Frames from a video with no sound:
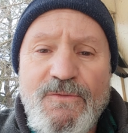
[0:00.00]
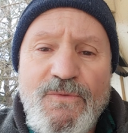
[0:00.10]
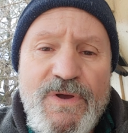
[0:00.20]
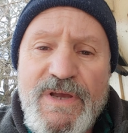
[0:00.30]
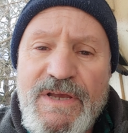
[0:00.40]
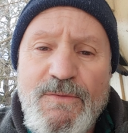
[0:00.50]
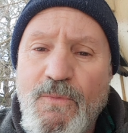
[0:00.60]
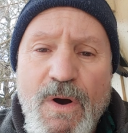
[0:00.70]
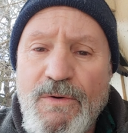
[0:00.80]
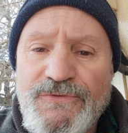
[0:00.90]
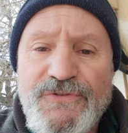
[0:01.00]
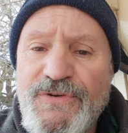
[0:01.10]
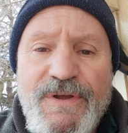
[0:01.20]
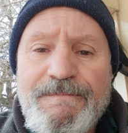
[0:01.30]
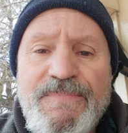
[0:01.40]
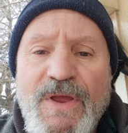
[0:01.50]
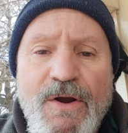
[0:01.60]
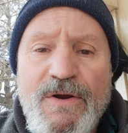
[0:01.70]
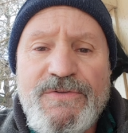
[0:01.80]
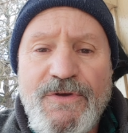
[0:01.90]
We won't
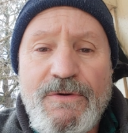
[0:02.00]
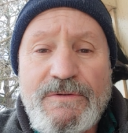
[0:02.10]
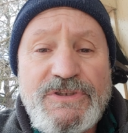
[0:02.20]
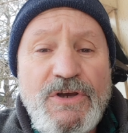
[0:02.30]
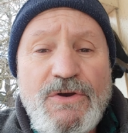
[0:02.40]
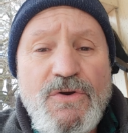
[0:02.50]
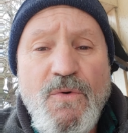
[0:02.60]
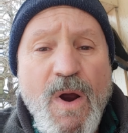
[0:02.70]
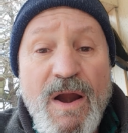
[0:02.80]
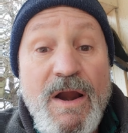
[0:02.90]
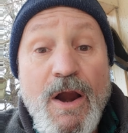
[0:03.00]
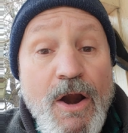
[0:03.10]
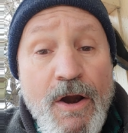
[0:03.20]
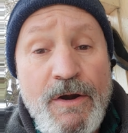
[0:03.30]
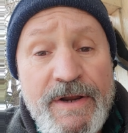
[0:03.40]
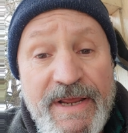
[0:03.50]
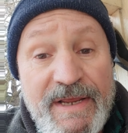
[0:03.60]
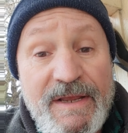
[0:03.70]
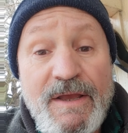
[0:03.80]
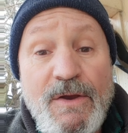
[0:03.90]
hurt those who are
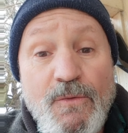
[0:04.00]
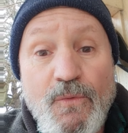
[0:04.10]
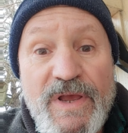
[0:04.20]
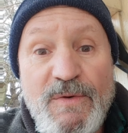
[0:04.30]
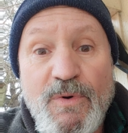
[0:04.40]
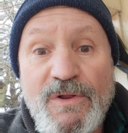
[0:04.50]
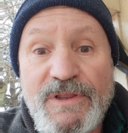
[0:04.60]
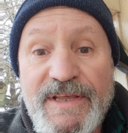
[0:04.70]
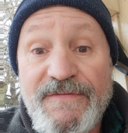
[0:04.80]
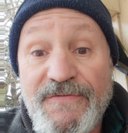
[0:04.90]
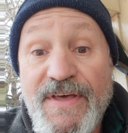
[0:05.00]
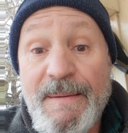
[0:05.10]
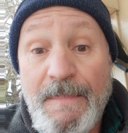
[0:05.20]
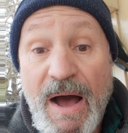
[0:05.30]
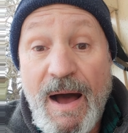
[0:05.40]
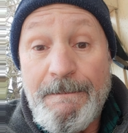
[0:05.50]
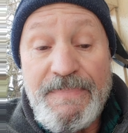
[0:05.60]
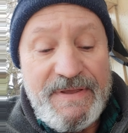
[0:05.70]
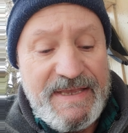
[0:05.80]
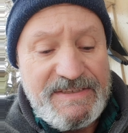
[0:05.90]
hurting. We will lift them up
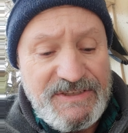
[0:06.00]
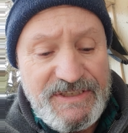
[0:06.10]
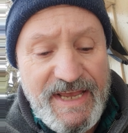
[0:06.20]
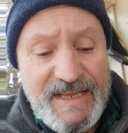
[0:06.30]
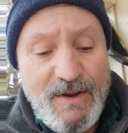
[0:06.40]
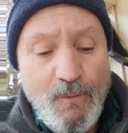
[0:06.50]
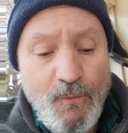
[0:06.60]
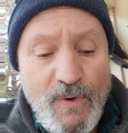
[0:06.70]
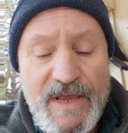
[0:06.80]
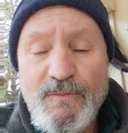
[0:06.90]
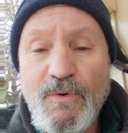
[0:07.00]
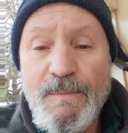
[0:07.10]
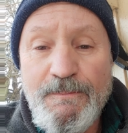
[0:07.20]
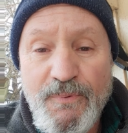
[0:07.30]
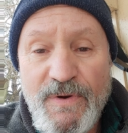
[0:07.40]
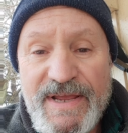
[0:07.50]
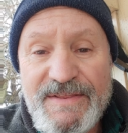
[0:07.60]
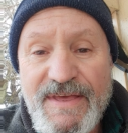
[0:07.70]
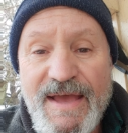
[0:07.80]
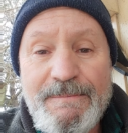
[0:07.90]
instead. We will
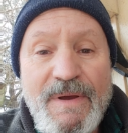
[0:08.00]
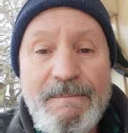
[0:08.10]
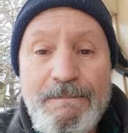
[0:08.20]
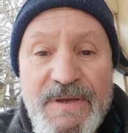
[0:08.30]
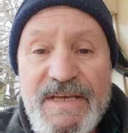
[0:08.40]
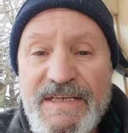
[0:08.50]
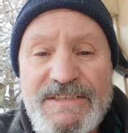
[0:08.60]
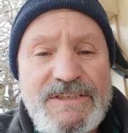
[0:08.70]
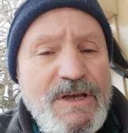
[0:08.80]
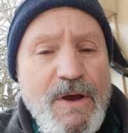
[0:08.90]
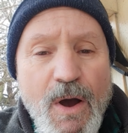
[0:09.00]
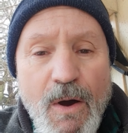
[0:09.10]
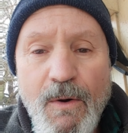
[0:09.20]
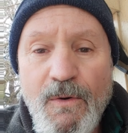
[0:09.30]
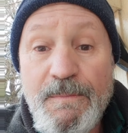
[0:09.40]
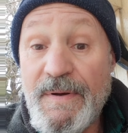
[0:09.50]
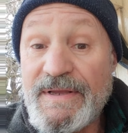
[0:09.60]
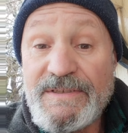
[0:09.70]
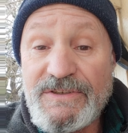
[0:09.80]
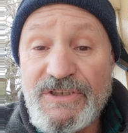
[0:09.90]
bring them peace, hope,
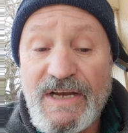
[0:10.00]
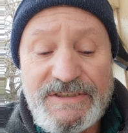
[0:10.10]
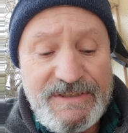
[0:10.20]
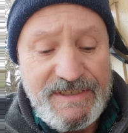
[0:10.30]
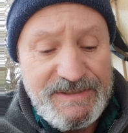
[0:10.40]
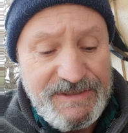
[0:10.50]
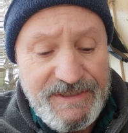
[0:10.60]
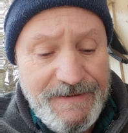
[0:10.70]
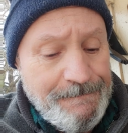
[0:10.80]
justice.